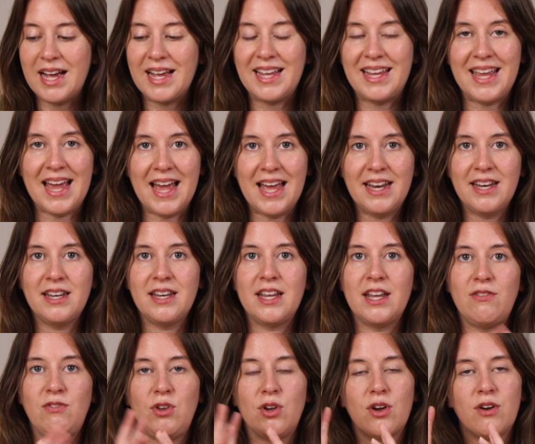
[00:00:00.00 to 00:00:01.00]
Again,
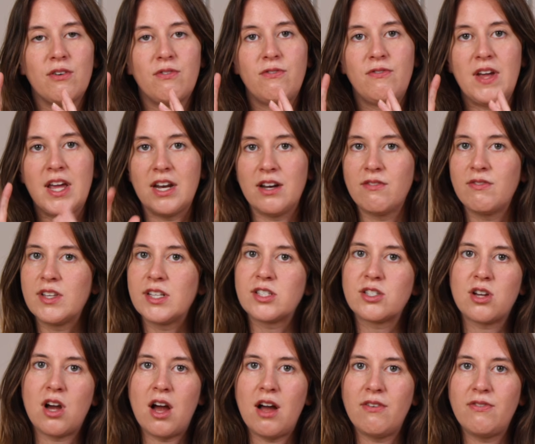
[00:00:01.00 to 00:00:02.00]
if you're a fan of
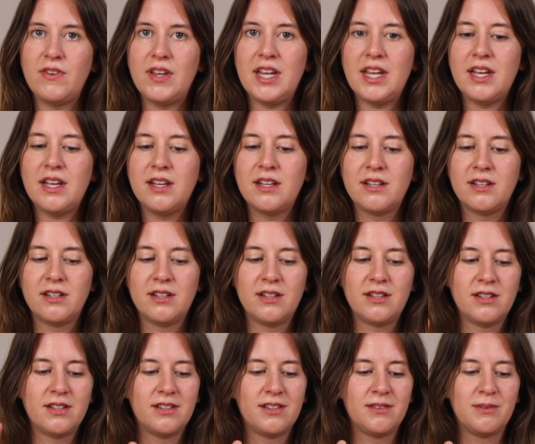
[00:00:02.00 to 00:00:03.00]
this coffee,
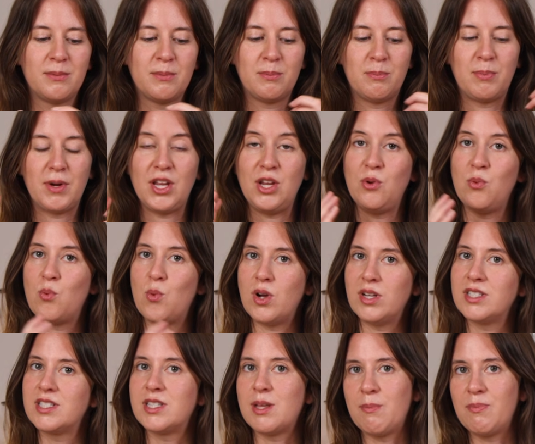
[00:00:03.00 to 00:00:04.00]
but you
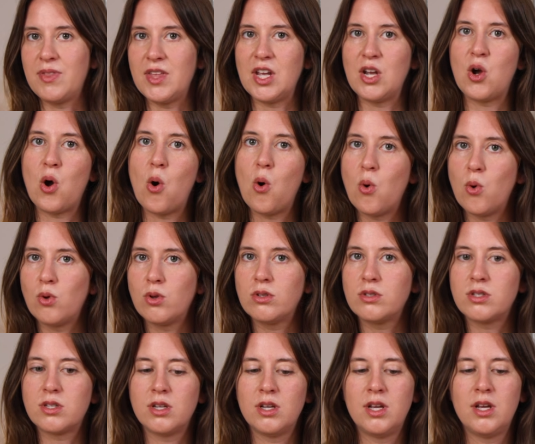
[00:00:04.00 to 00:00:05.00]
want something
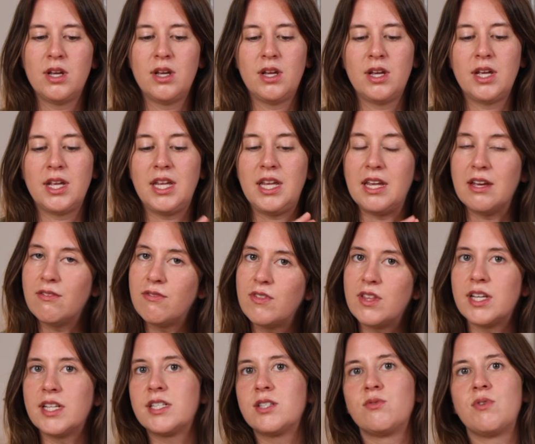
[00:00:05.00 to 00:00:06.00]
cold, give
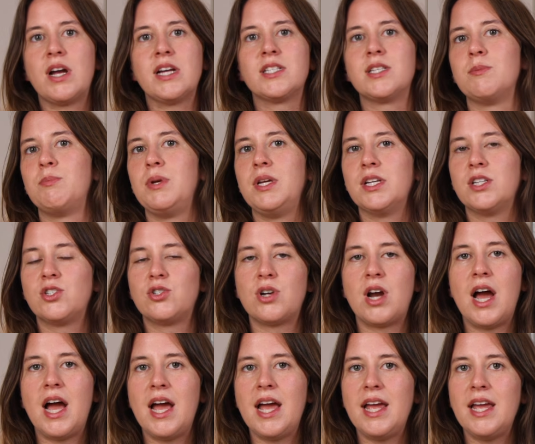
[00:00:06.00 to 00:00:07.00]
this recipe a
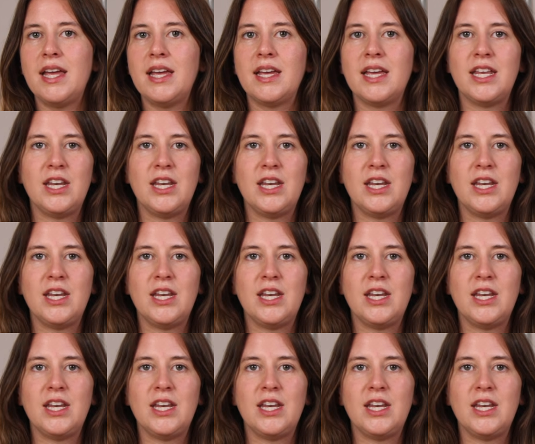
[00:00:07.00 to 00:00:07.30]
try.